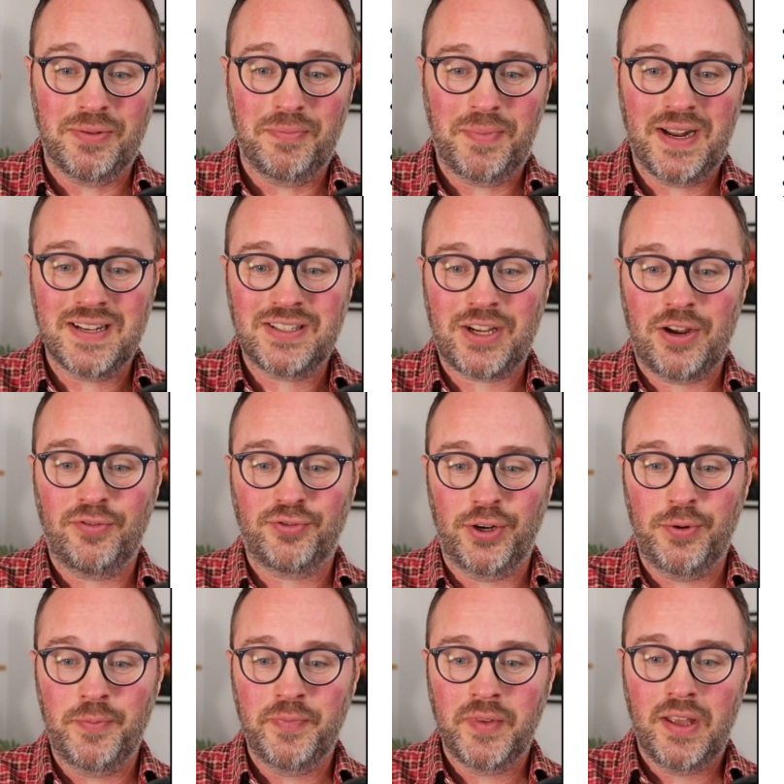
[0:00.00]
But let's go
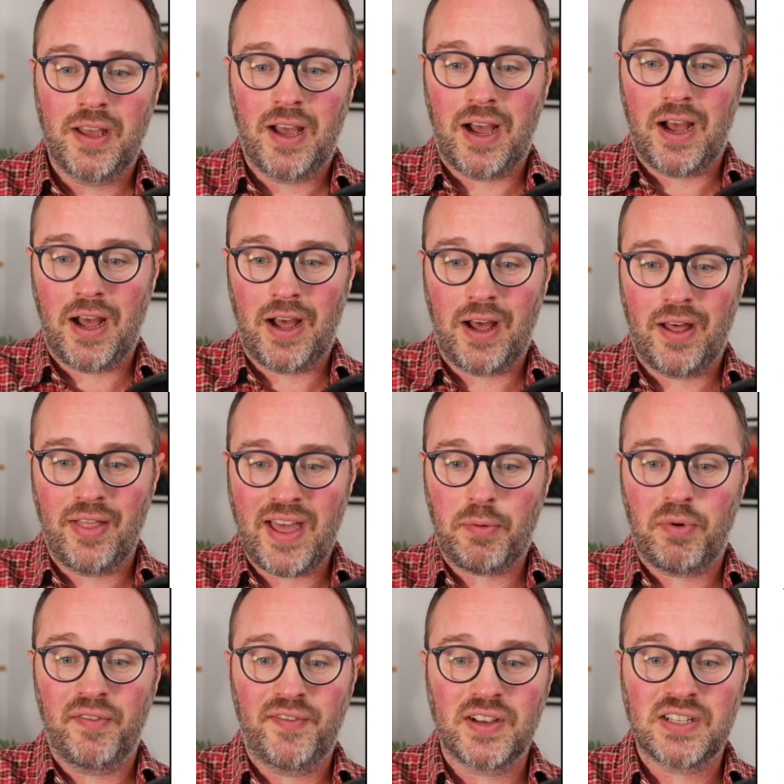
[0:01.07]
through that
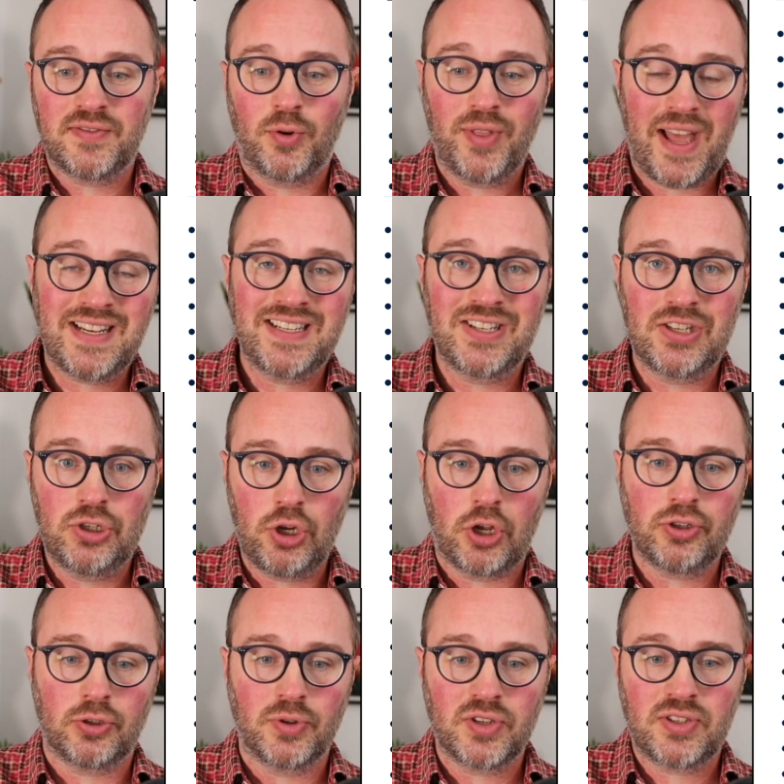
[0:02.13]
one first of all. That is
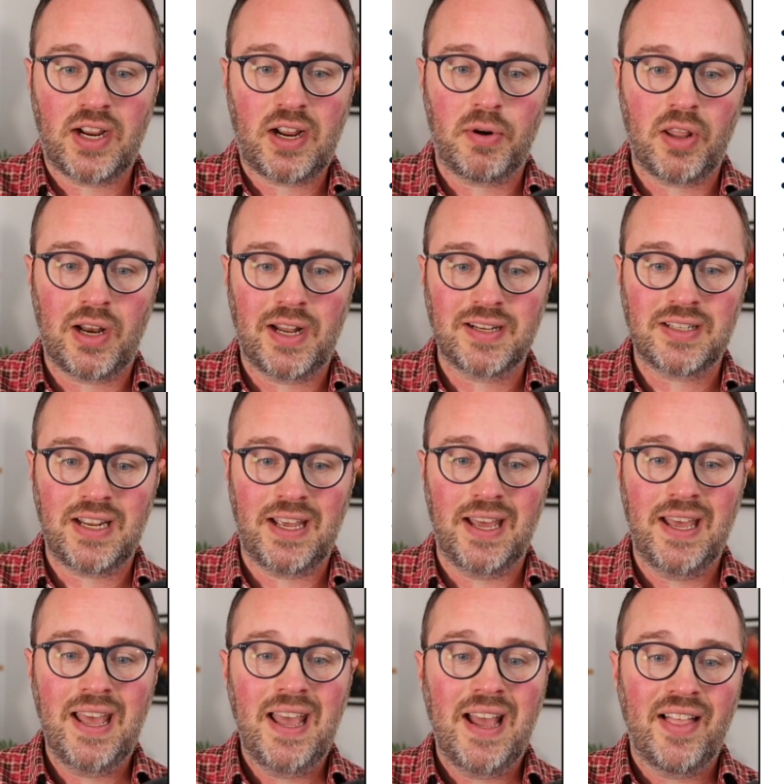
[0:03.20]
Doddle, the second one on the list here.
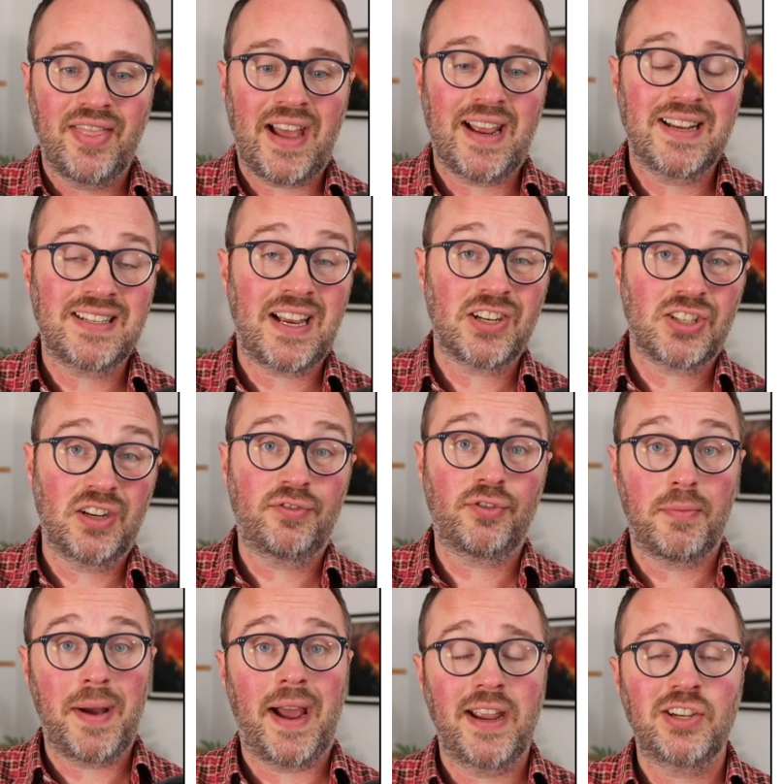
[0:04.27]
That is actually
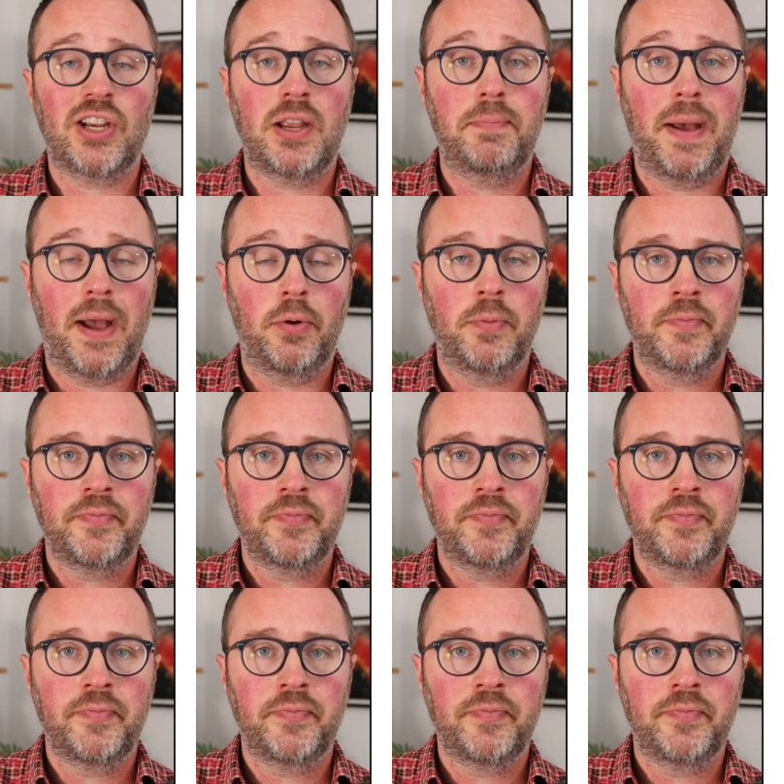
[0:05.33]
from AJ Bell.